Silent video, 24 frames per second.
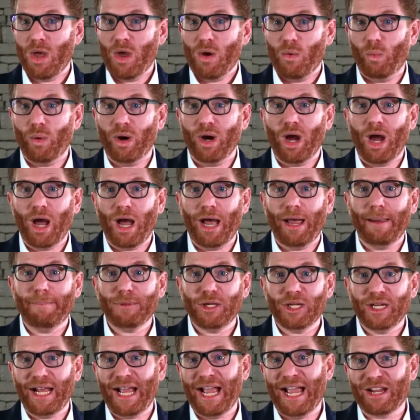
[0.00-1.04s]
where I'm
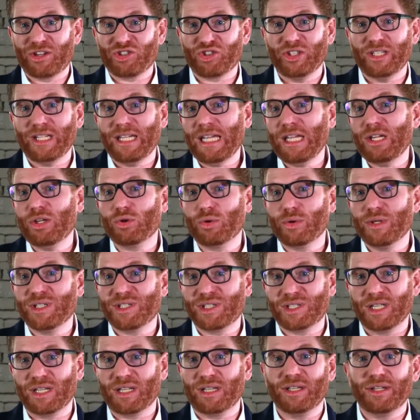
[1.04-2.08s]
going to actually increase
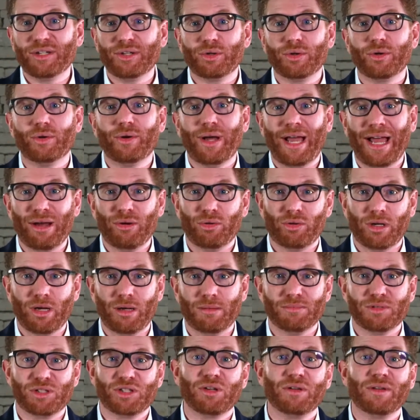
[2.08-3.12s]
the clinical
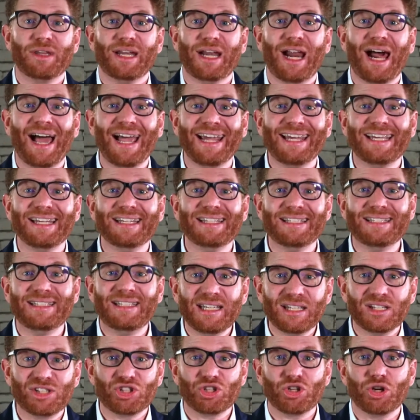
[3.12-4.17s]
outcomes so that I can
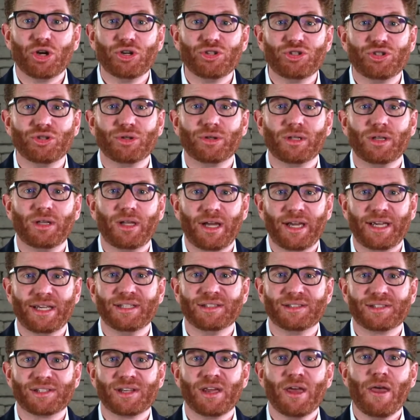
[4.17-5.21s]
discharge your
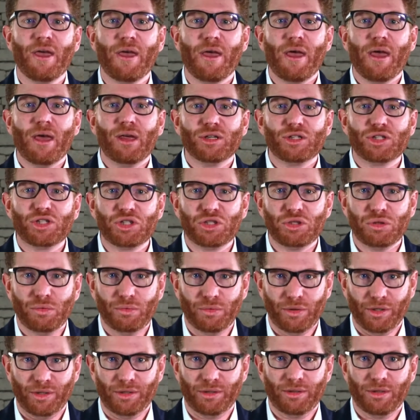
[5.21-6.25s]
clients
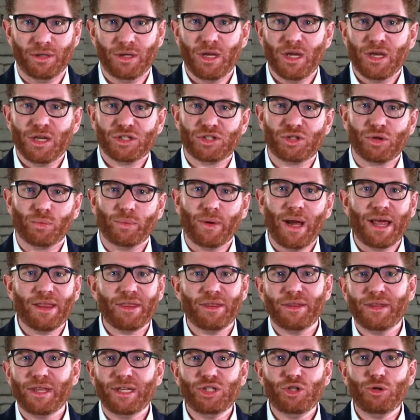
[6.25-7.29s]
sooner. So
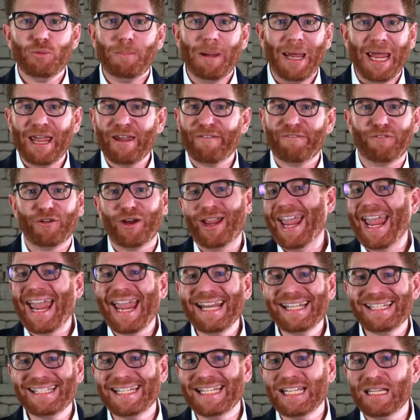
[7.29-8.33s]
rather than you paying for
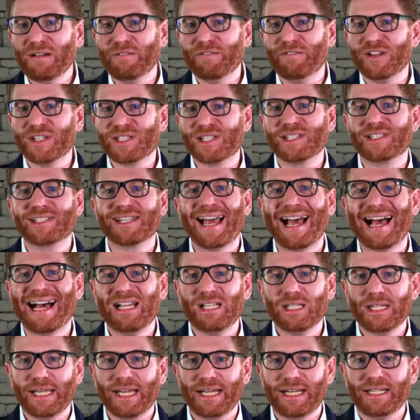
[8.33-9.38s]
18 visits,
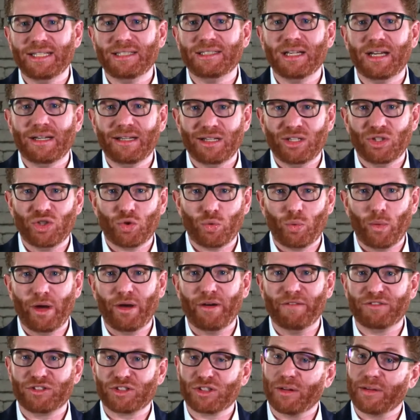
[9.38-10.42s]
I'll get it done in
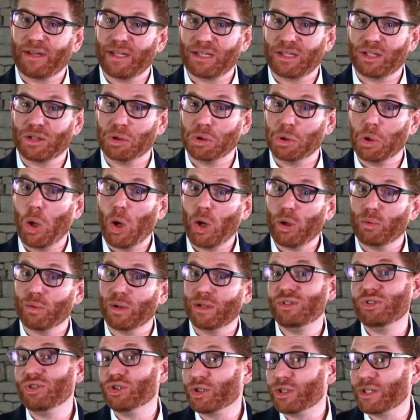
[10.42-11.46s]
12, so that the long
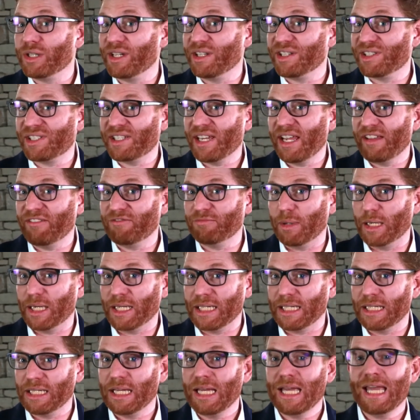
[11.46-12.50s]
run you're going to save
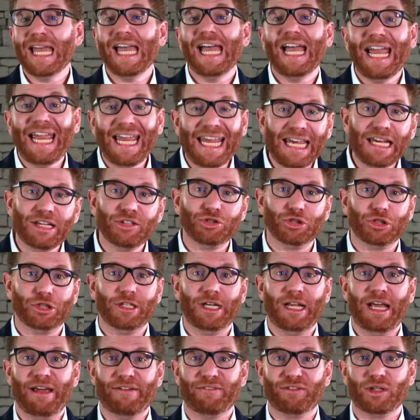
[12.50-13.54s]
money and you're going
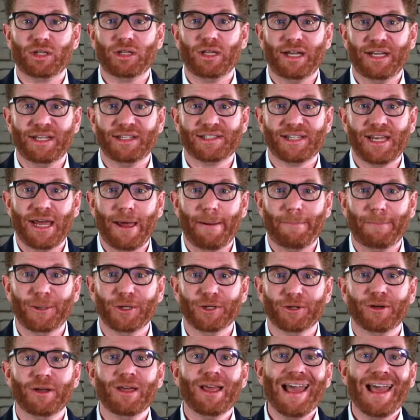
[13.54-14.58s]
to have clients happier.